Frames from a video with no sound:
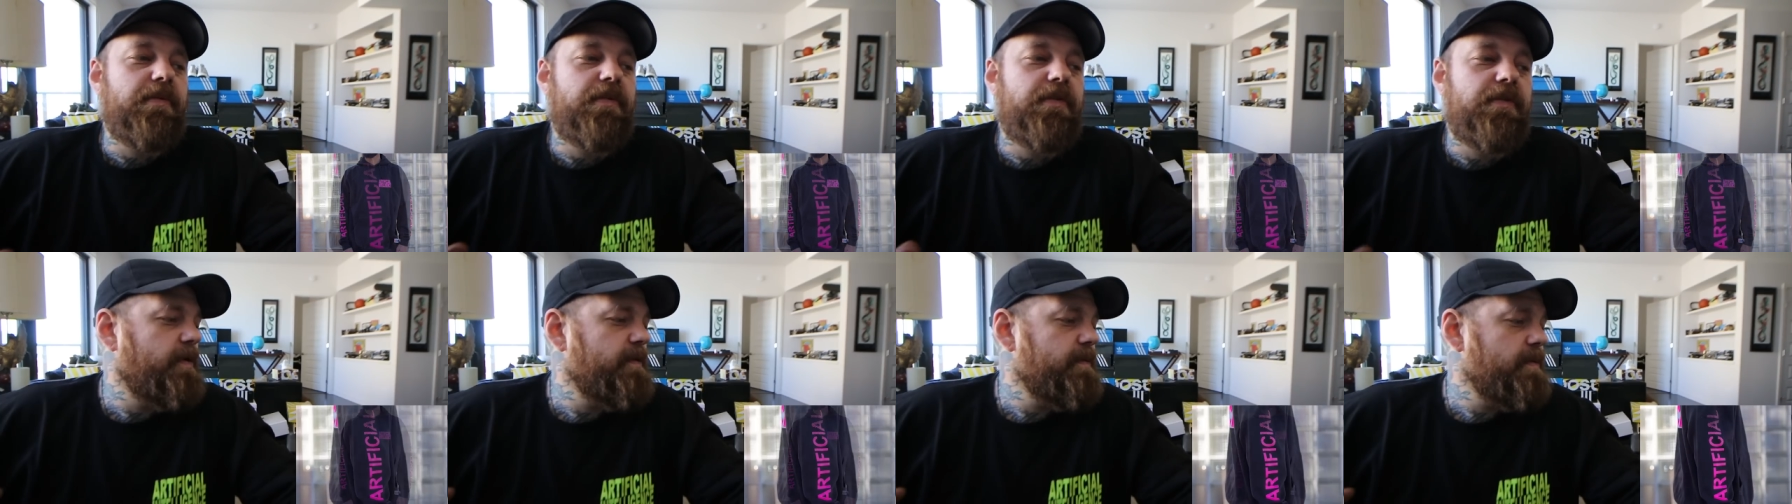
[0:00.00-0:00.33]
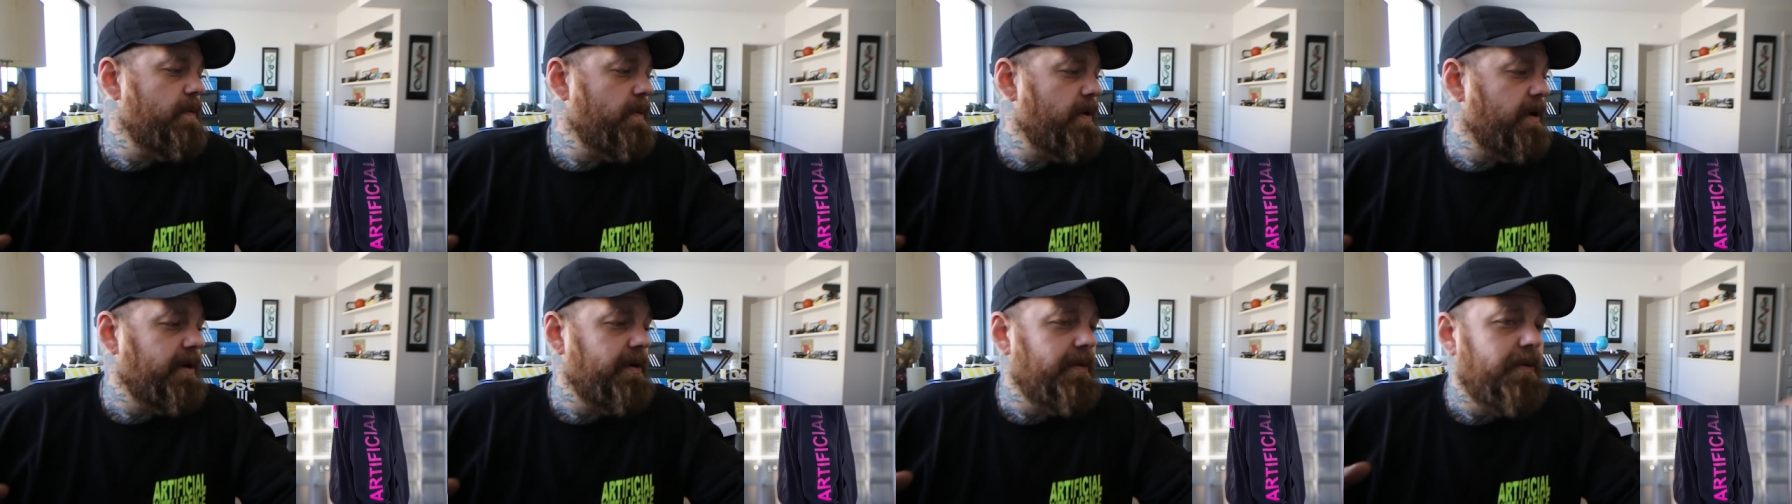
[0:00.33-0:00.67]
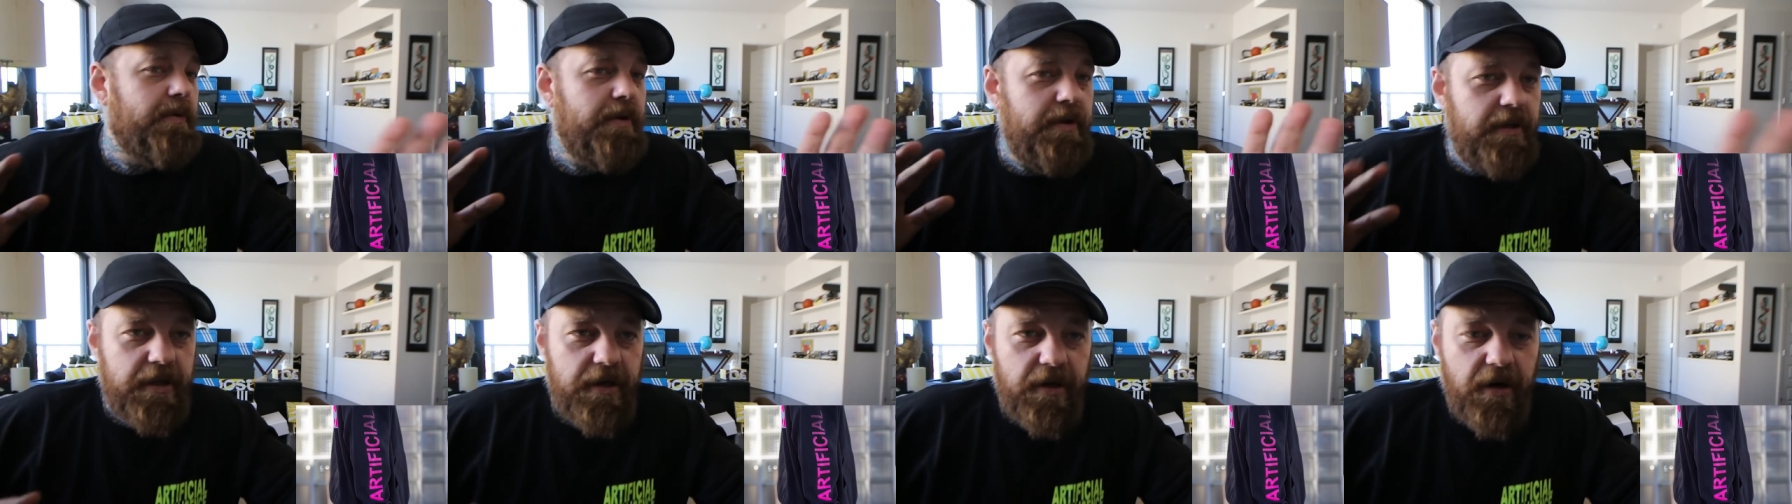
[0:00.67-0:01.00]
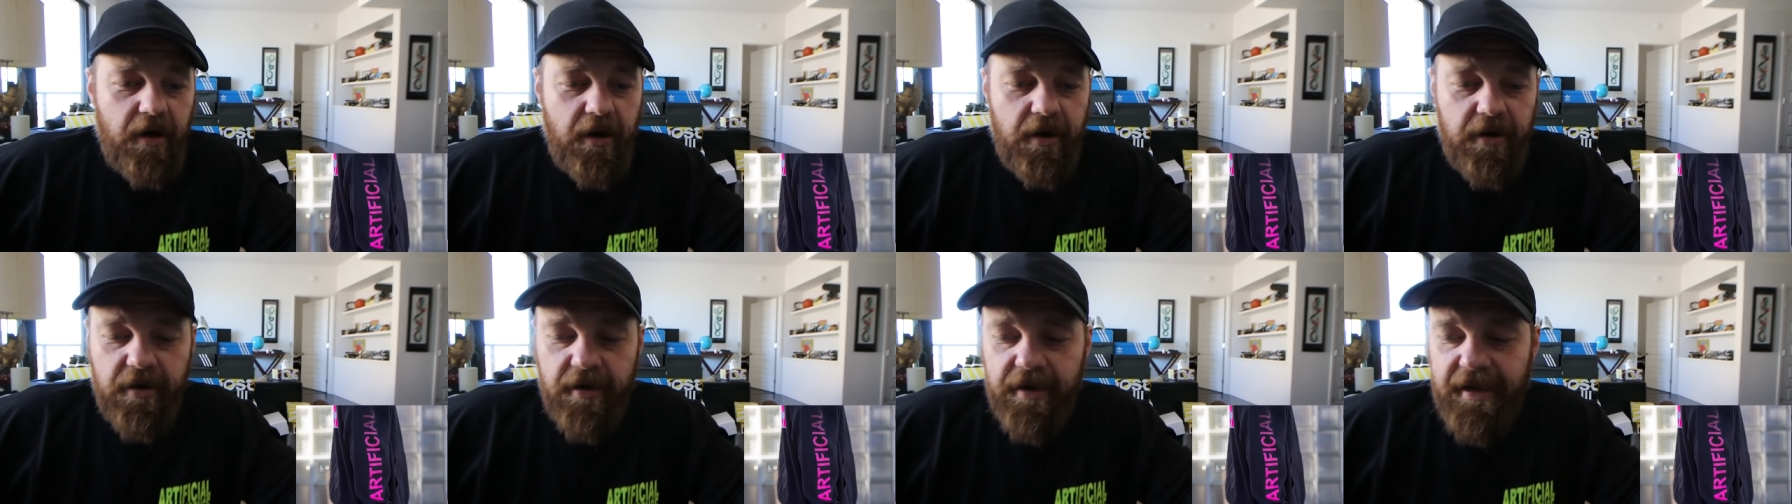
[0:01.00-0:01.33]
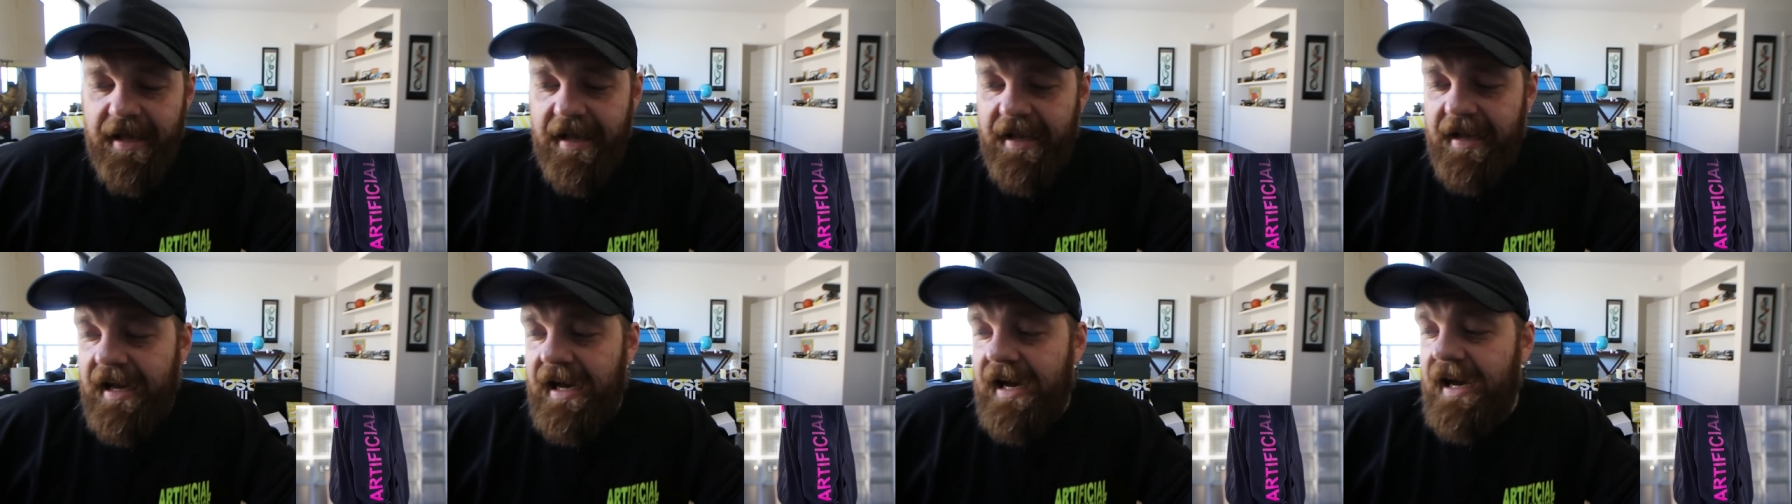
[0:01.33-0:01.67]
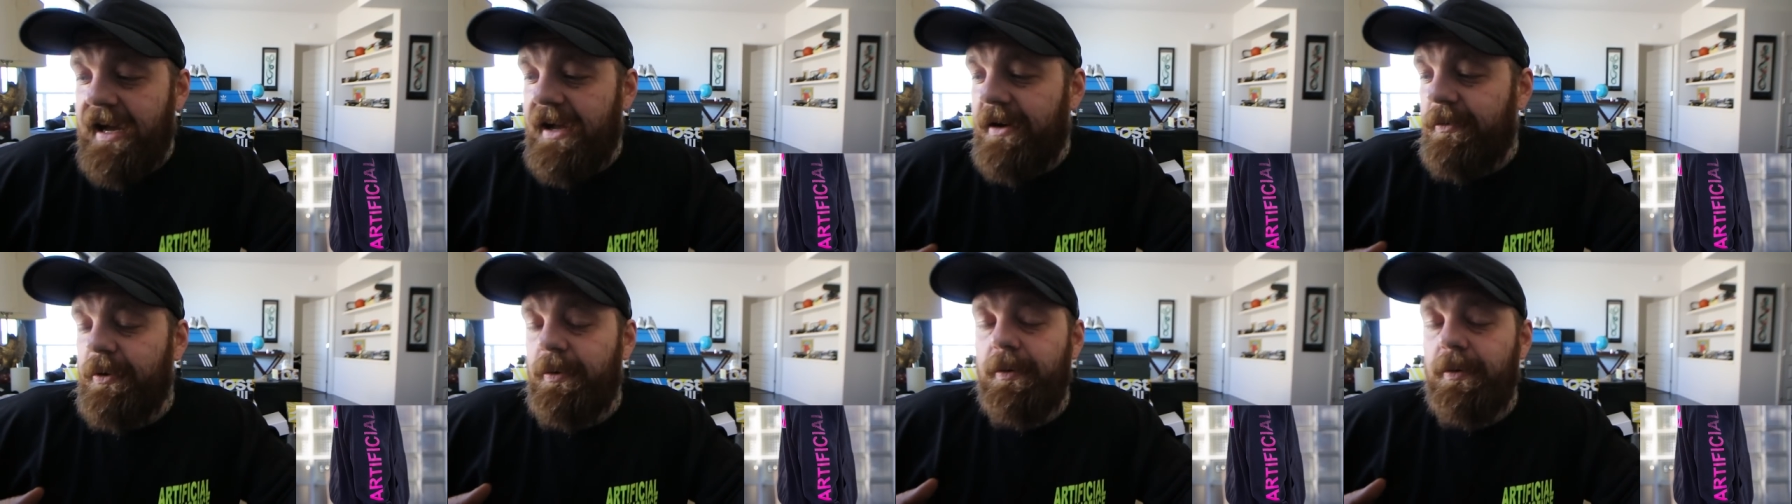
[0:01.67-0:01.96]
So we've been working really hard on AI.